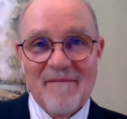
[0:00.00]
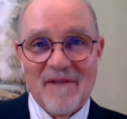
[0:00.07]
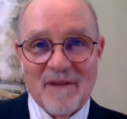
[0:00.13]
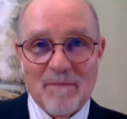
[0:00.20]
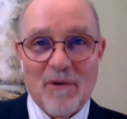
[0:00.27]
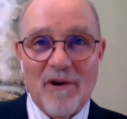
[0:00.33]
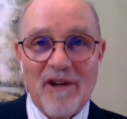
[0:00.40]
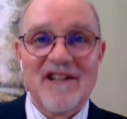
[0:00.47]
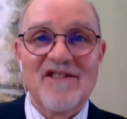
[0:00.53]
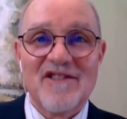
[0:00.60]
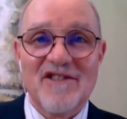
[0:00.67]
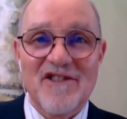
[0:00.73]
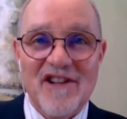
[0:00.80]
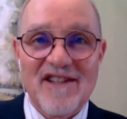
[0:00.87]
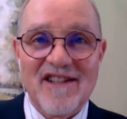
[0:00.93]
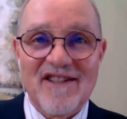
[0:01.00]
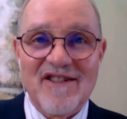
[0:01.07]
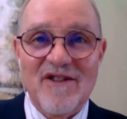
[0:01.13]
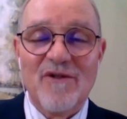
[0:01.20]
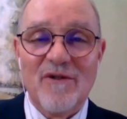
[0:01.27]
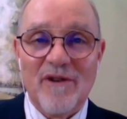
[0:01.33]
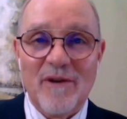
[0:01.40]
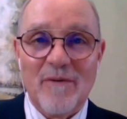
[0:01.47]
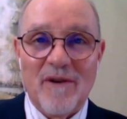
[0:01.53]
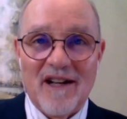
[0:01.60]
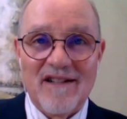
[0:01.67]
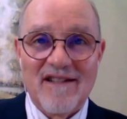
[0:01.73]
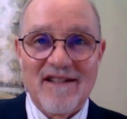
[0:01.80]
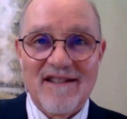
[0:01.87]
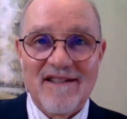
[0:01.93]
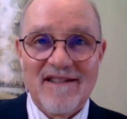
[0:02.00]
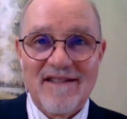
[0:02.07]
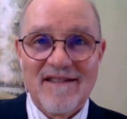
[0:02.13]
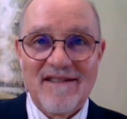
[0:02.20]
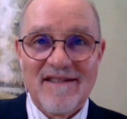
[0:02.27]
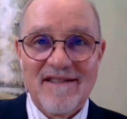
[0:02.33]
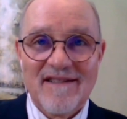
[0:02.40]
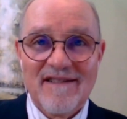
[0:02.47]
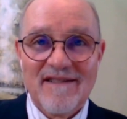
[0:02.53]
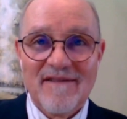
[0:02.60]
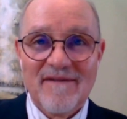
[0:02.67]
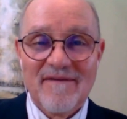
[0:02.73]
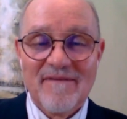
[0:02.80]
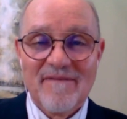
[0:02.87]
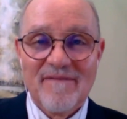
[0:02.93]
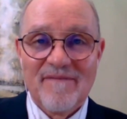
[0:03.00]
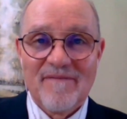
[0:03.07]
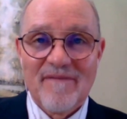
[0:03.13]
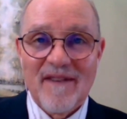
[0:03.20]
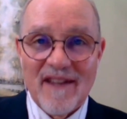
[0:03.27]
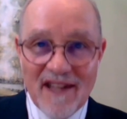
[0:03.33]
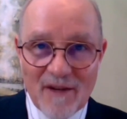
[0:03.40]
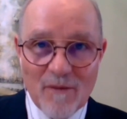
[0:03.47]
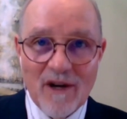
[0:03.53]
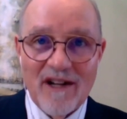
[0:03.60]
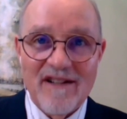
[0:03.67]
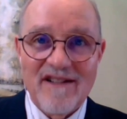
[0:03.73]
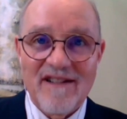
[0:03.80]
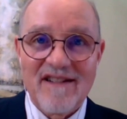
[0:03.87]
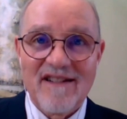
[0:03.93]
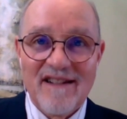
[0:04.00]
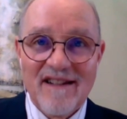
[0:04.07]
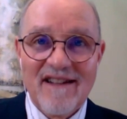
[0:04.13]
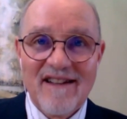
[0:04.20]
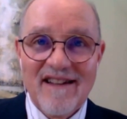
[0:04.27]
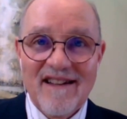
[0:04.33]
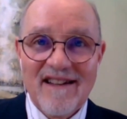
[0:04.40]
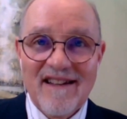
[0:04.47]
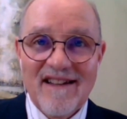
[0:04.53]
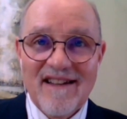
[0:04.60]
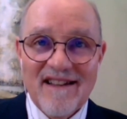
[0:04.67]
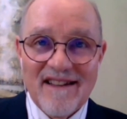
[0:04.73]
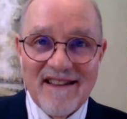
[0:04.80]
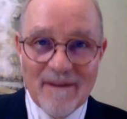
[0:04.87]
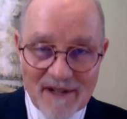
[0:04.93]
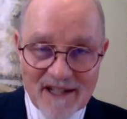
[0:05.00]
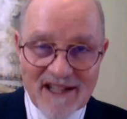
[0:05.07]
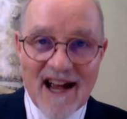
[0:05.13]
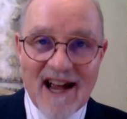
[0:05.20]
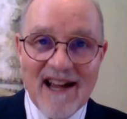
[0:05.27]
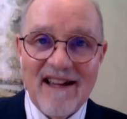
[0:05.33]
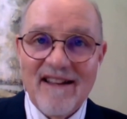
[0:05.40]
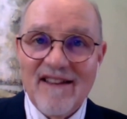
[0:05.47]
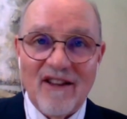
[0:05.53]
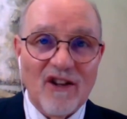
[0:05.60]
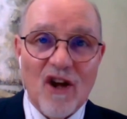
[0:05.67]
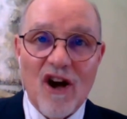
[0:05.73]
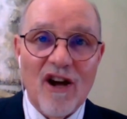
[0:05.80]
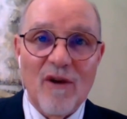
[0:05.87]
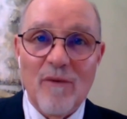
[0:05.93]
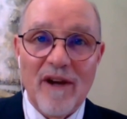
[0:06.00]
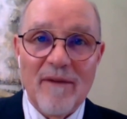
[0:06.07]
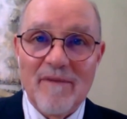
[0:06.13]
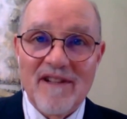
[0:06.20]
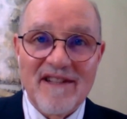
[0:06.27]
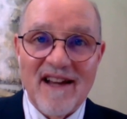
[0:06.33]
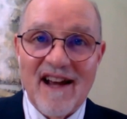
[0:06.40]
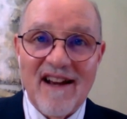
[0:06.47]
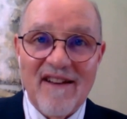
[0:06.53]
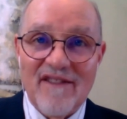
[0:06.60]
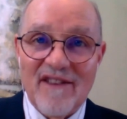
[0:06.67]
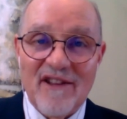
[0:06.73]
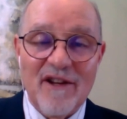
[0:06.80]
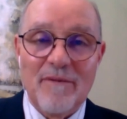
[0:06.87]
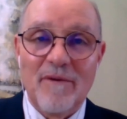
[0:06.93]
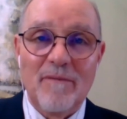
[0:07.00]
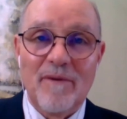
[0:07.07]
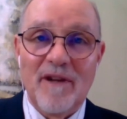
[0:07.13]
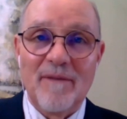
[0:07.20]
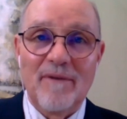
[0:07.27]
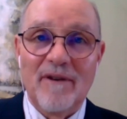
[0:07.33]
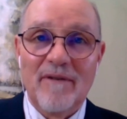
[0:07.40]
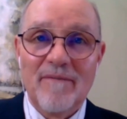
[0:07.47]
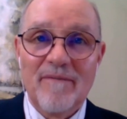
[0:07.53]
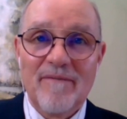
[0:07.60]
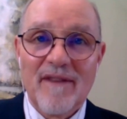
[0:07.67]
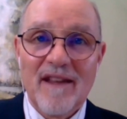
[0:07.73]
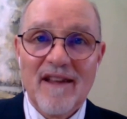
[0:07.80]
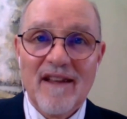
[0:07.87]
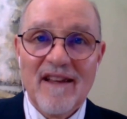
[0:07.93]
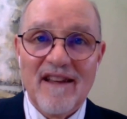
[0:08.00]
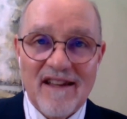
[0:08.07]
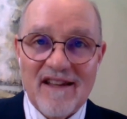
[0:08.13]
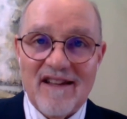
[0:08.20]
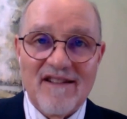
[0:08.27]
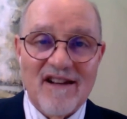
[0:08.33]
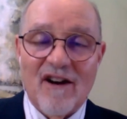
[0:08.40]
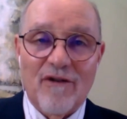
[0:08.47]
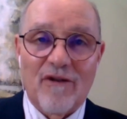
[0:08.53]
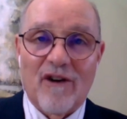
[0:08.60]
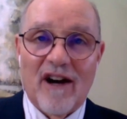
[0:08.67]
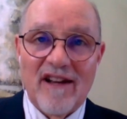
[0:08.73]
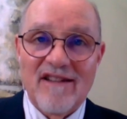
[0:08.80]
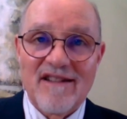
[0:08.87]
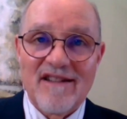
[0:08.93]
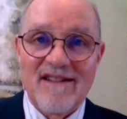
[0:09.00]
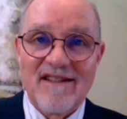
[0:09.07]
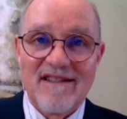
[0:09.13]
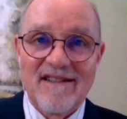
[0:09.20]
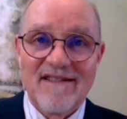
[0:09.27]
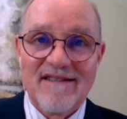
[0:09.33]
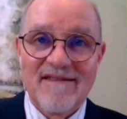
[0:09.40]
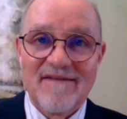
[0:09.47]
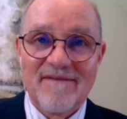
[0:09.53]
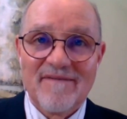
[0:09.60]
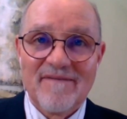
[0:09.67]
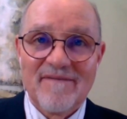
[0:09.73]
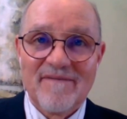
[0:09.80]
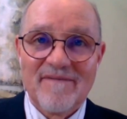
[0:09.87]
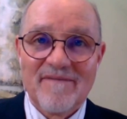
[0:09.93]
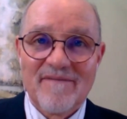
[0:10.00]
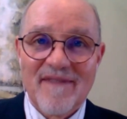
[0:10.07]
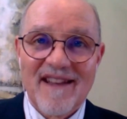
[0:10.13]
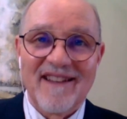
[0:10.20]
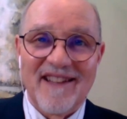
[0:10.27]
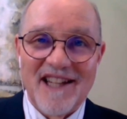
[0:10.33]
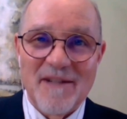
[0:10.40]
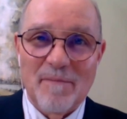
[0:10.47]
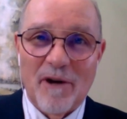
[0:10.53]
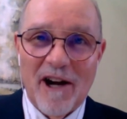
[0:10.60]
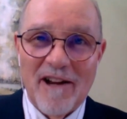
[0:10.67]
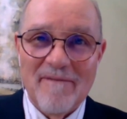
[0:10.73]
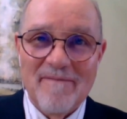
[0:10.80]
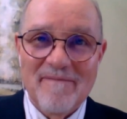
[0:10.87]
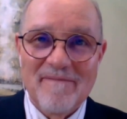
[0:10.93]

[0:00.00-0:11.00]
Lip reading: But the point is, Jesus knew who he was. He was the Messiah, the long-awaited Messiah of the Hebrew people. He is our Christ. Let's pray.